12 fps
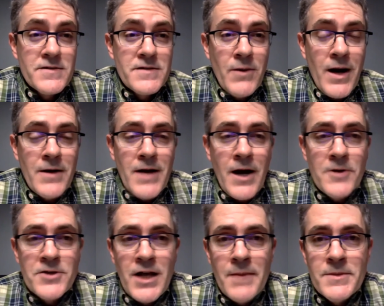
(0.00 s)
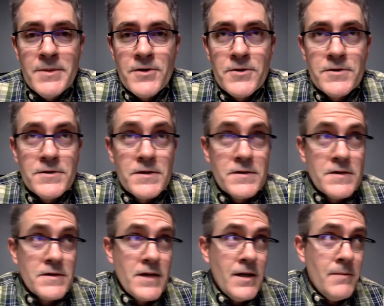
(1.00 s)
You know, our, our job as surgeons is
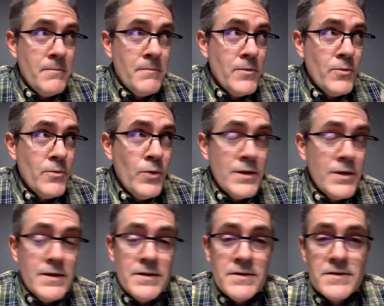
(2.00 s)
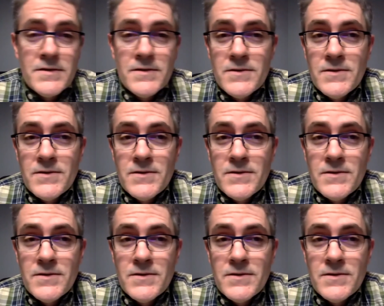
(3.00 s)
to tell them what is